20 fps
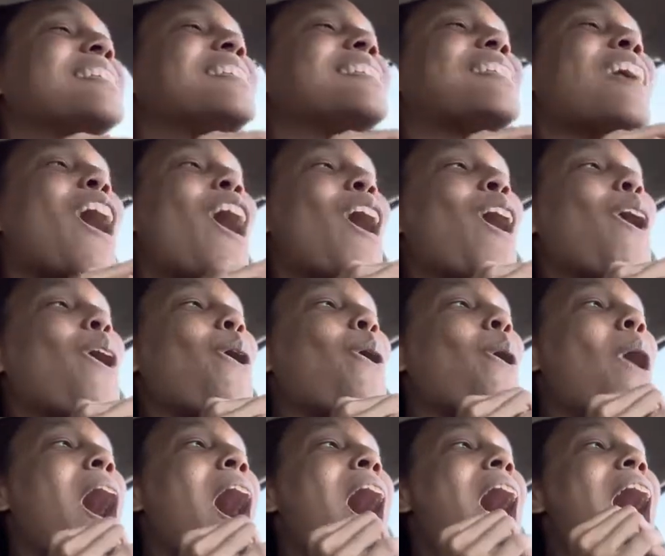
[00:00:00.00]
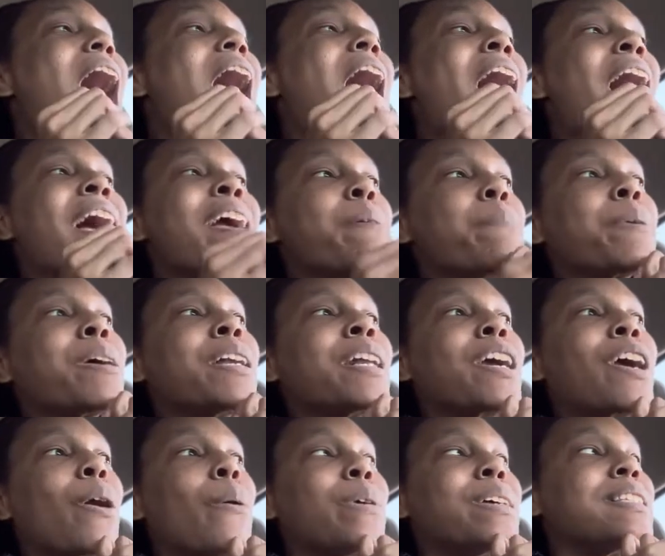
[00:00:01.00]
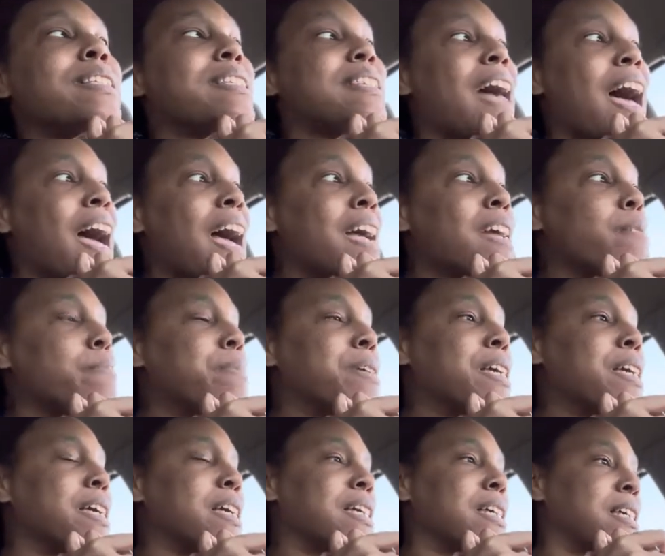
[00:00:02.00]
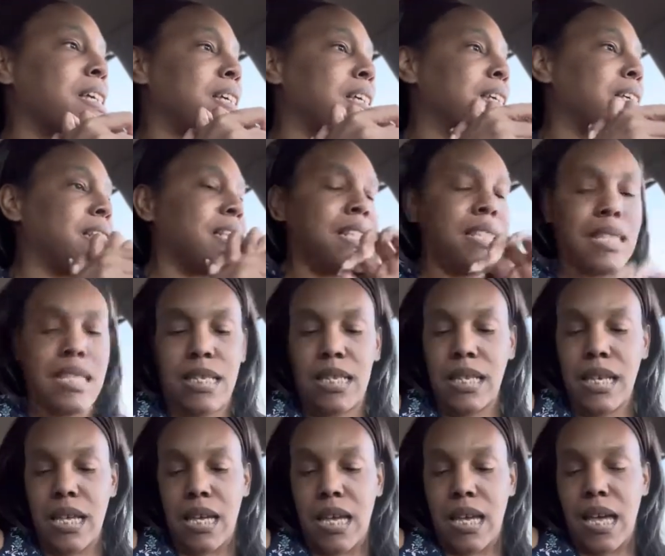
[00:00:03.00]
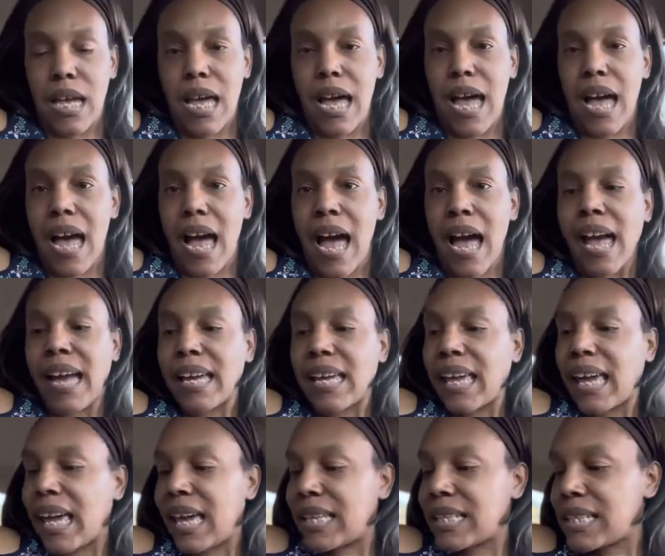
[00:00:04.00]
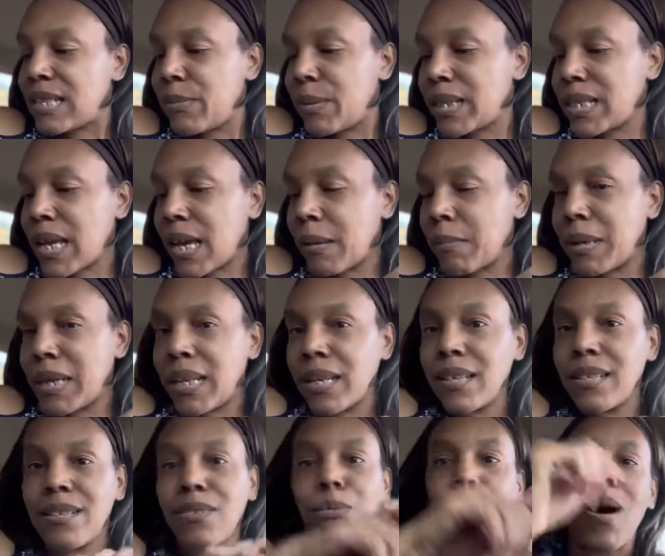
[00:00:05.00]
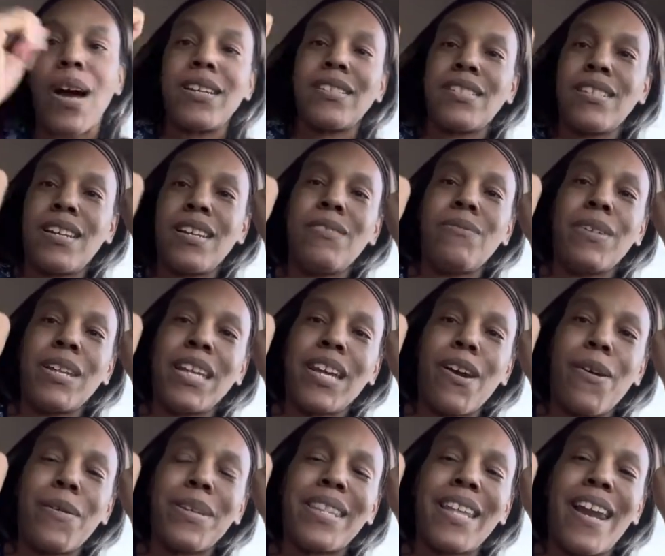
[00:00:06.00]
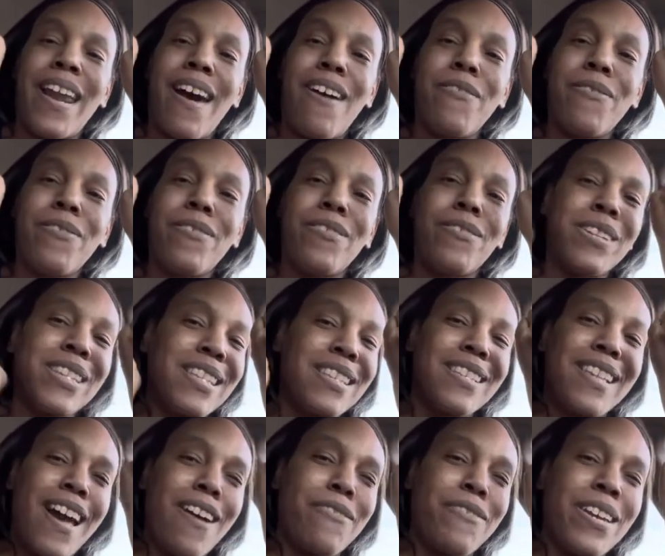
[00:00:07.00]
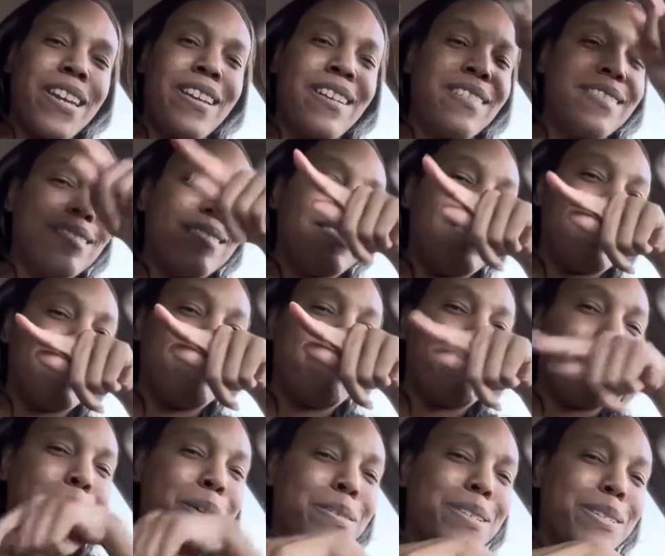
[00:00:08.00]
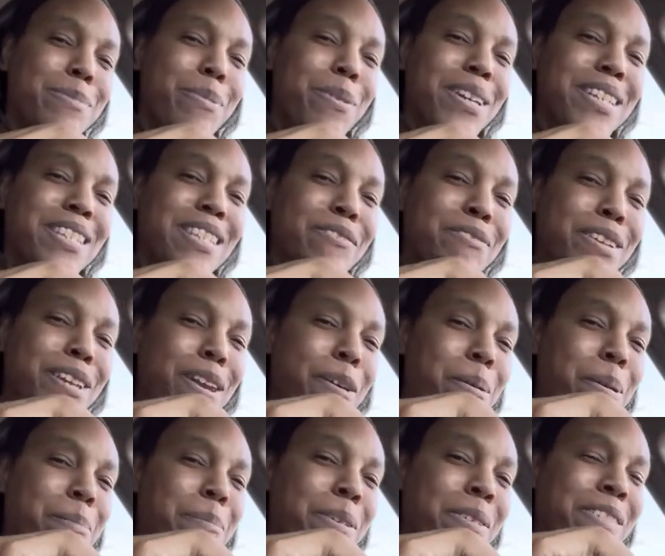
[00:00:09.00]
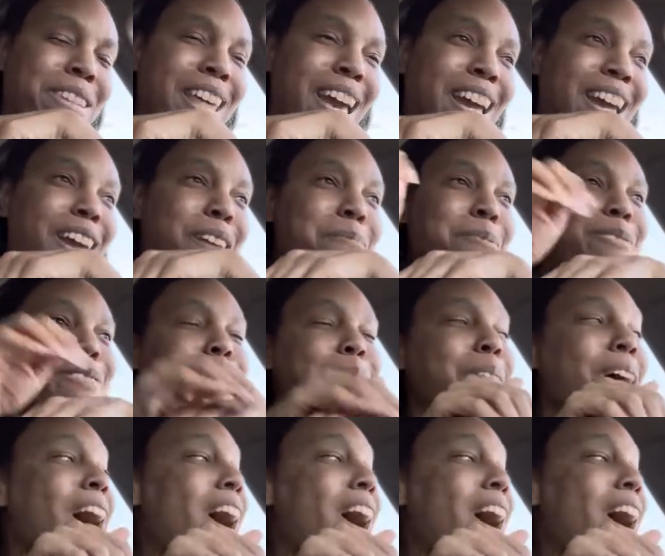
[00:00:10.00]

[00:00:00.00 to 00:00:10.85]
So I'm going to go inside because I can't see what time it is. A watch didn't really go with that with this outfit. Bonus points if you know what movie that comes from.